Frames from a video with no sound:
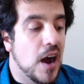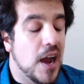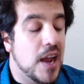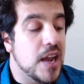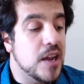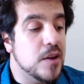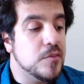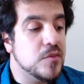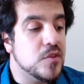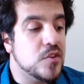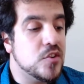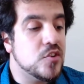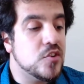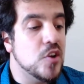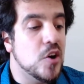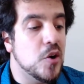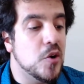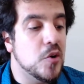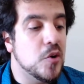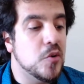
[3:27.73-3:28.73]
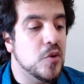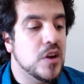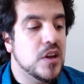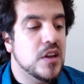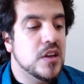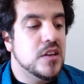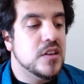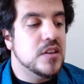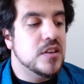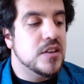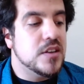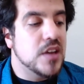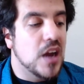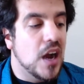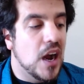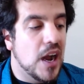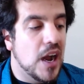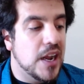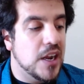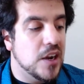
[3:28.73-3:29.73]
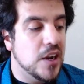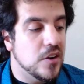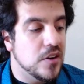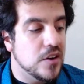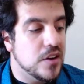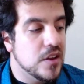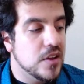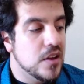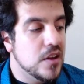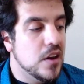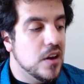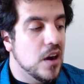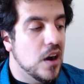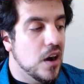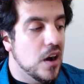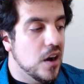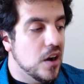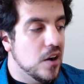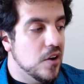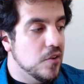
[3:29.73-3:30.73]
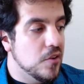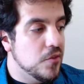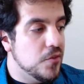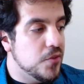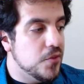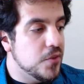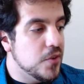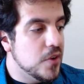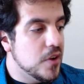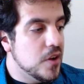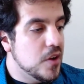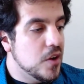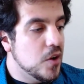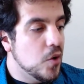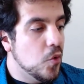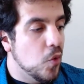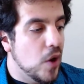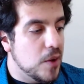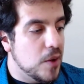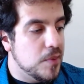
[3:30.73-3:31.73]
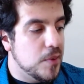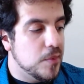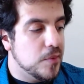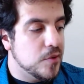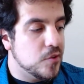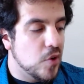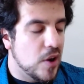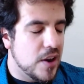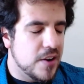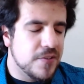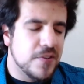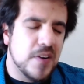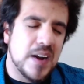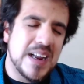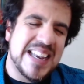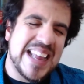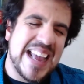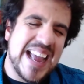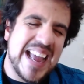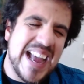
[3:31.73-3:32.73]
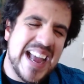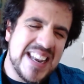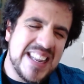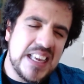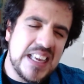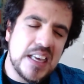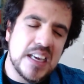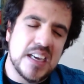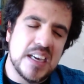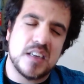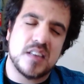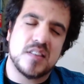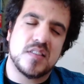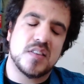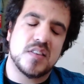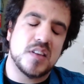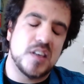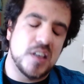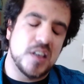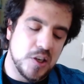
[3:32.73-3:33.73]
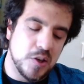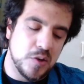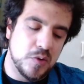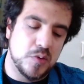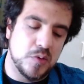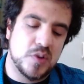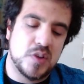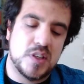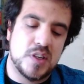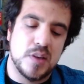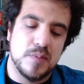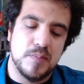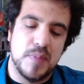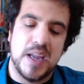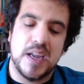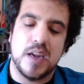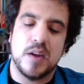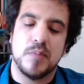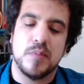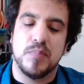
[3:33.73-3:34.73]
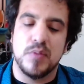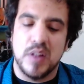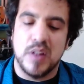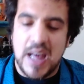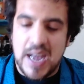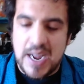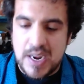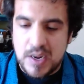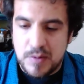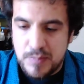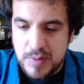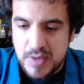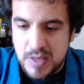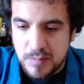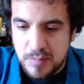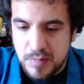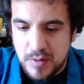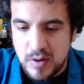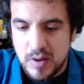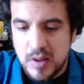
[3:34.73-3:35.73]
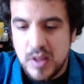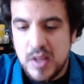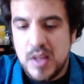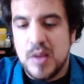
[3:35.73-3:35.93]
I am so tired of white people trying to find any excuse to make black people